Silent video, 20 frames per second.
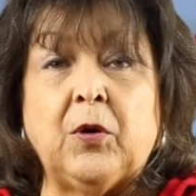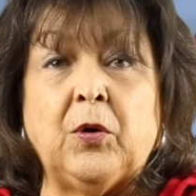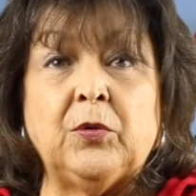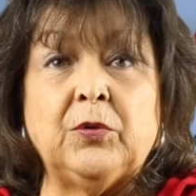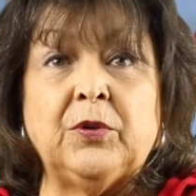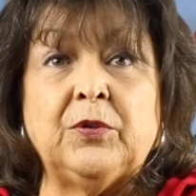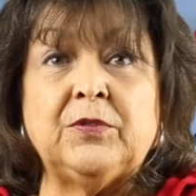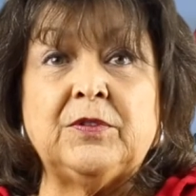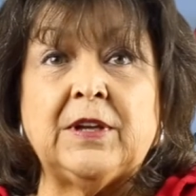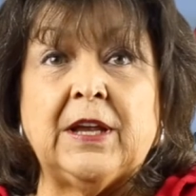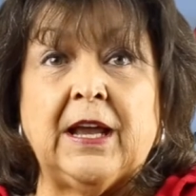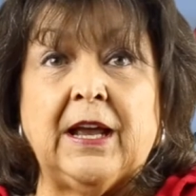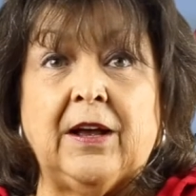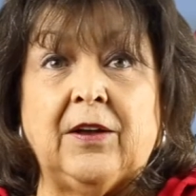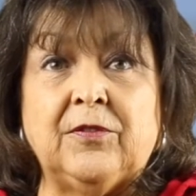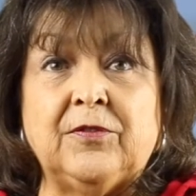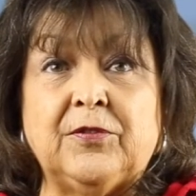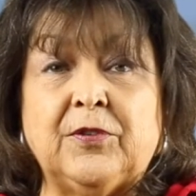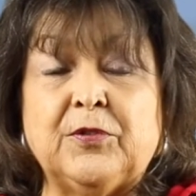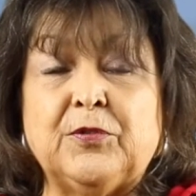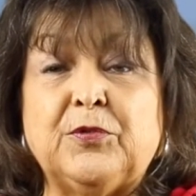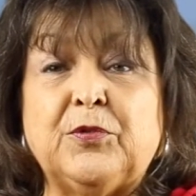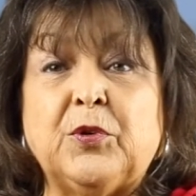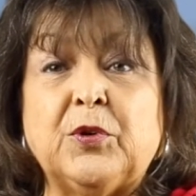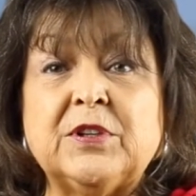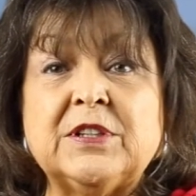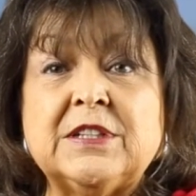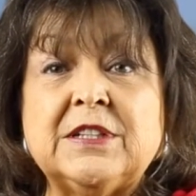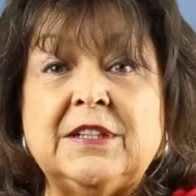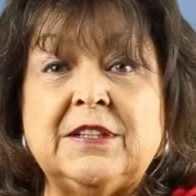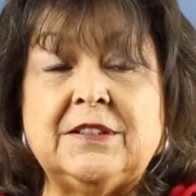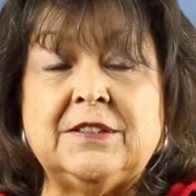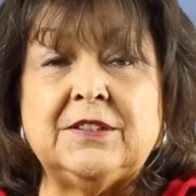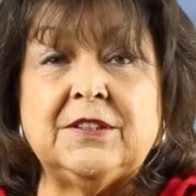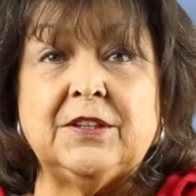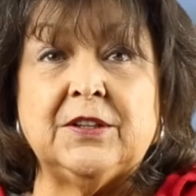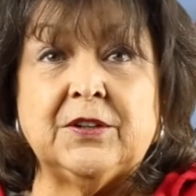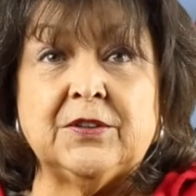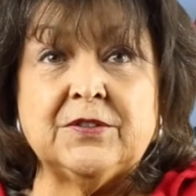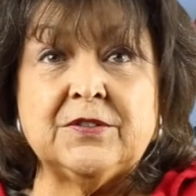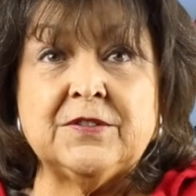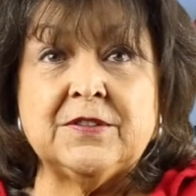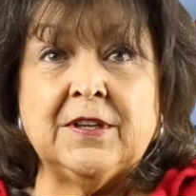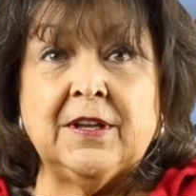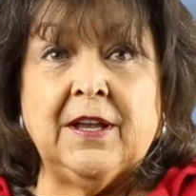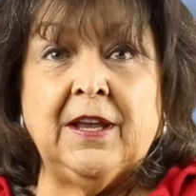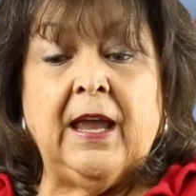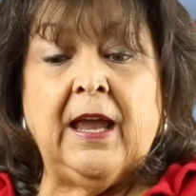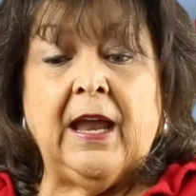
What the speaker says: whole new town for 14 years.